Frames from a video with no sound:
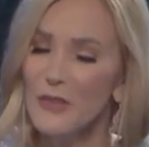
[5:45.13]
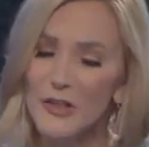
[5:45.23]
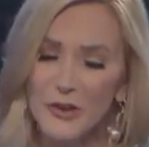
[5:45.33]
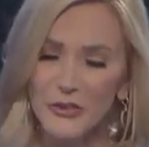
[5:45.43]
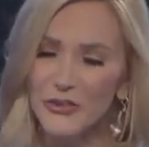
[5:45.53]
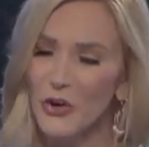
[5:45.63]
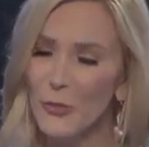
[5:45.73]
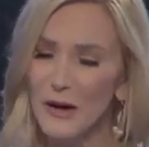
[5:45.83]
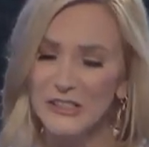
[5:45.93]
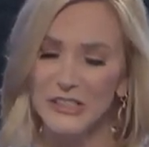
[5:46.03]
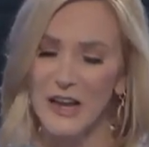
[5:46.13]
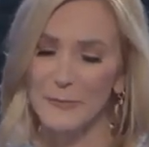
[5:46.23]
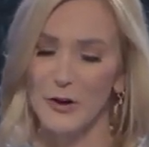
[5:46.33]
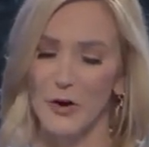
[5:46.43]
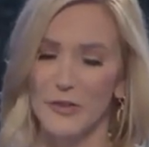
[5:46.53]
There's so much
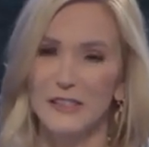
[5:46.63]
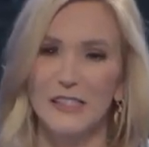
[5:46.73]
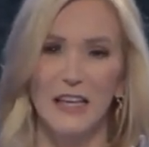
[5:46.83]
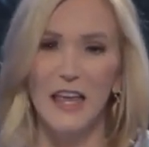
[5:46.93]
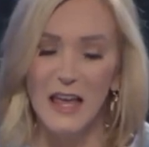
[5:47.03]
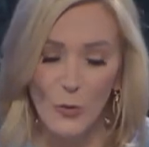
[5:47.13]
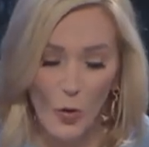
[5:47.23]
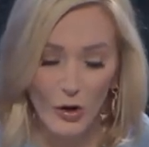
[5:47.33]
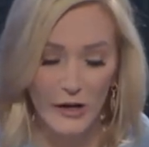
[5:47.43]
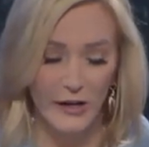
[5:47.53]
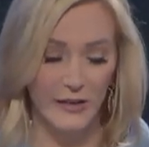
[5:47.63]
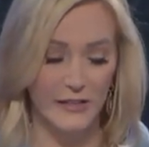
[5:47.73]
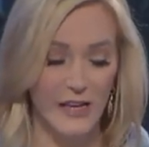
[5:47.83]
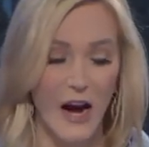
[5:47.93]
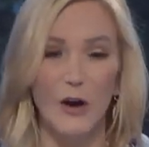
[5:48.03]
depth to all this. The king wanted and
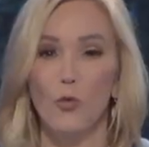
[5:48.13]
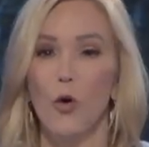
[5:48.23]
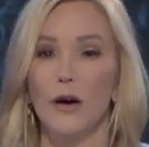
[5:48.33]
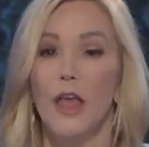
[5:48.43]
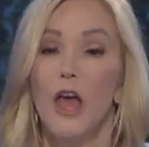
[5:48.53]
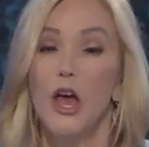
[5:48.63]
desired one